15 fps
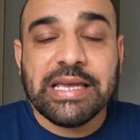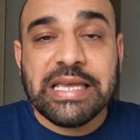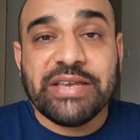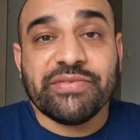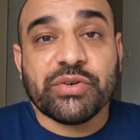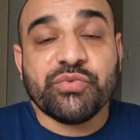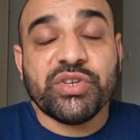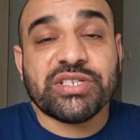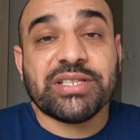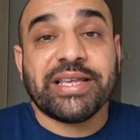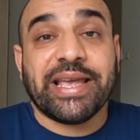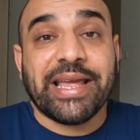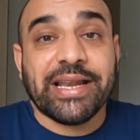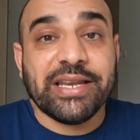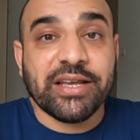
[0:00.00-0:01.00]
Even recently,
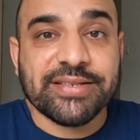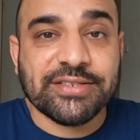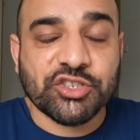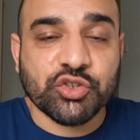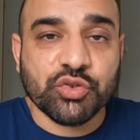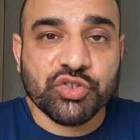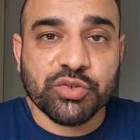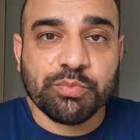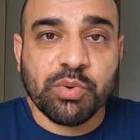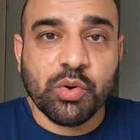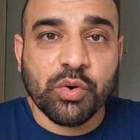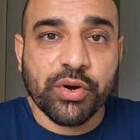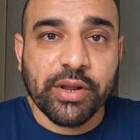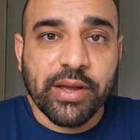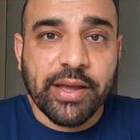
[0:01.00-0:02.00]
India showed
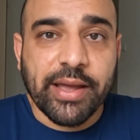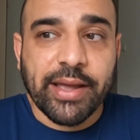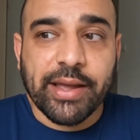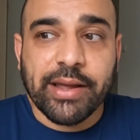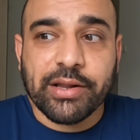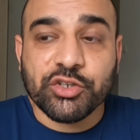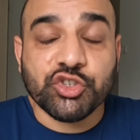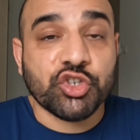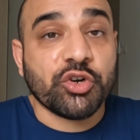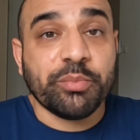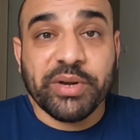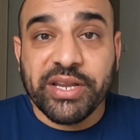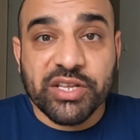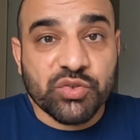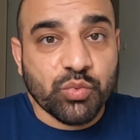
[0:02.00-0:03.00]
support, and
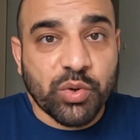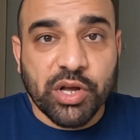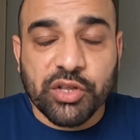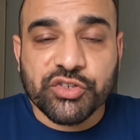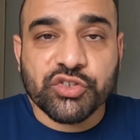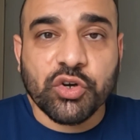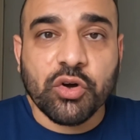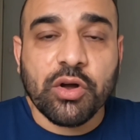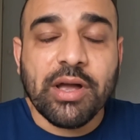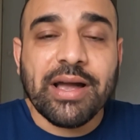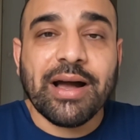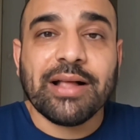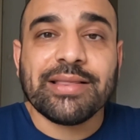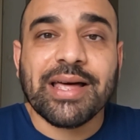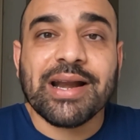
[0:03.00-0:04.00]
Germany as well. So
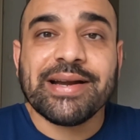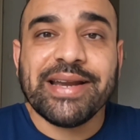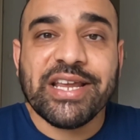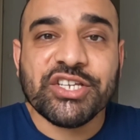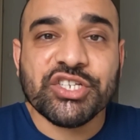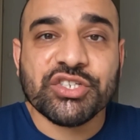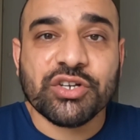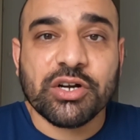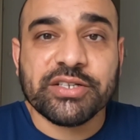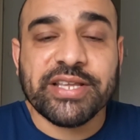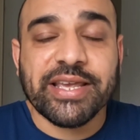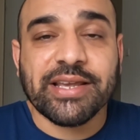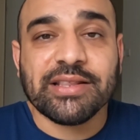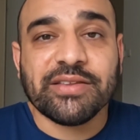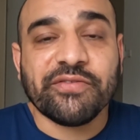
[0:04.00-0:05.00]
a lot of nations are
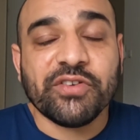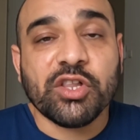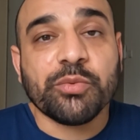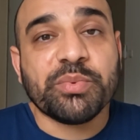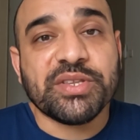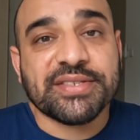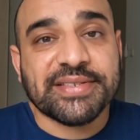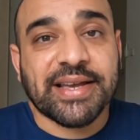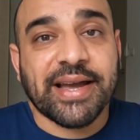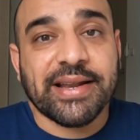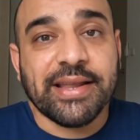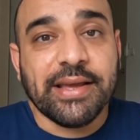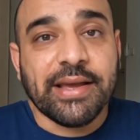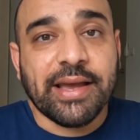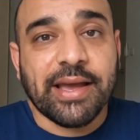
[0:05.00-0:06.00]
taking the Philippines'
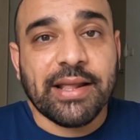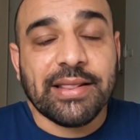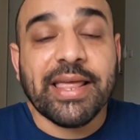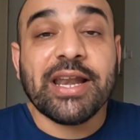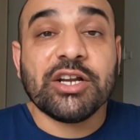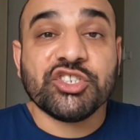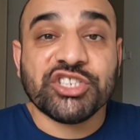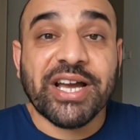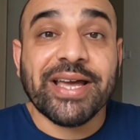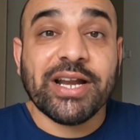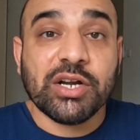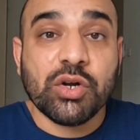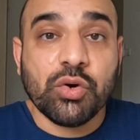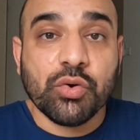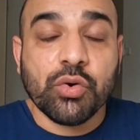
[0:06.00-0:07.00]
side and letting
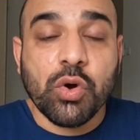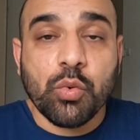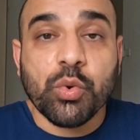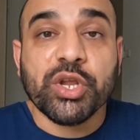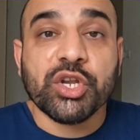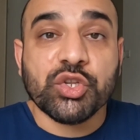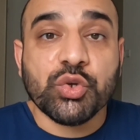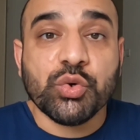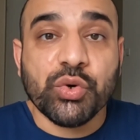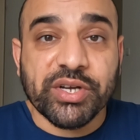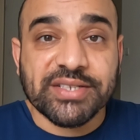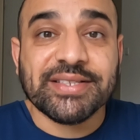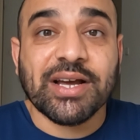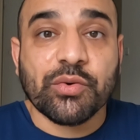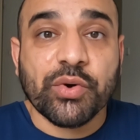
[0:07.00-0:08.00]
China know what you're doing
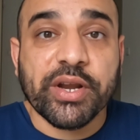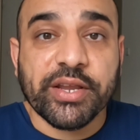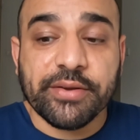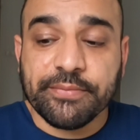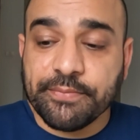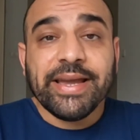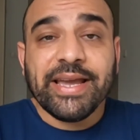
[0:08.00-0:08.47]
is not right.